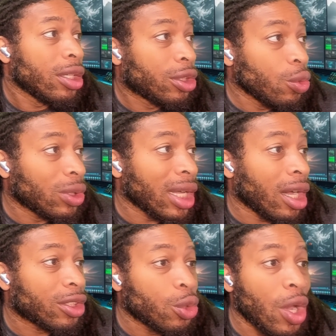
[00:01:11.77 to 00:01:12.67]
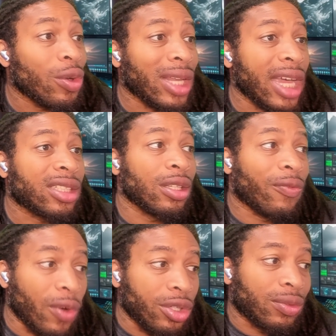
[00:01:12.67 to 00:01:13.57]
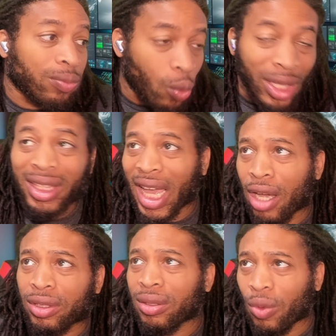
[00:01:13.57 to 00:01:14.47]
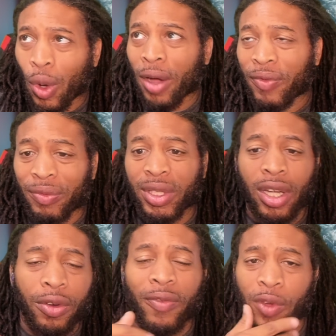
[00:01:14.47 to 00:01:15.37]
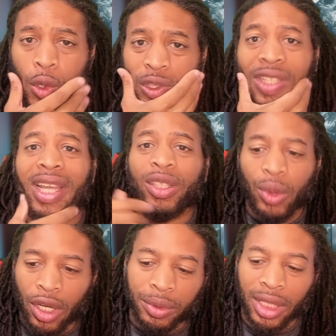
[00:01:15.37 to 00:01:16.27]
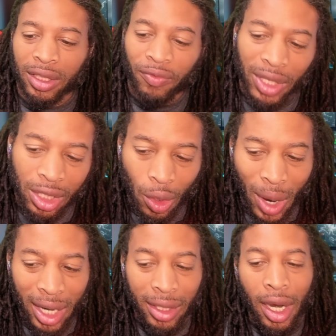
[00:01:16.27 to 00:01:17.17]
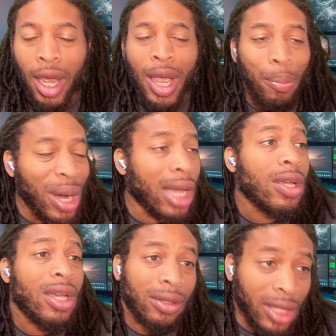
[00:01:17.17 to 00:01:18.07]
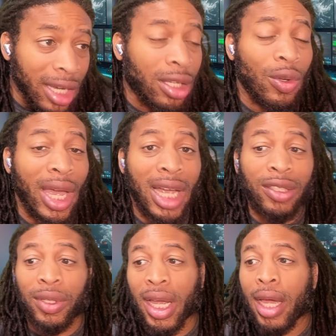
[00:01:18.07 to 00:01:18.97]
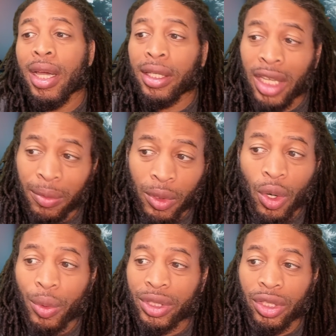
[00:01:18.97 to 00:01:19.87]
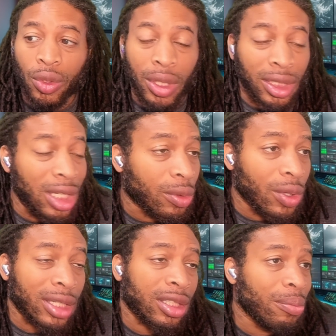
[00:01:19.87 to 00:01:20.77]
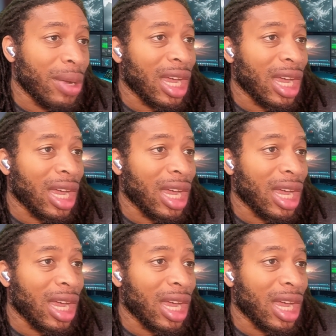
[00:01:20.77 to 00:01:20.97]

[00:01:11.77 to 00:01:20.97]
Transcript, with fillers: two uh, 200 likes in the first 1,000, uh, 1,500 views, and that's what helps get the video out of there. But thank you guys for that. Keep doing what you're doing. Keep crushing it, man.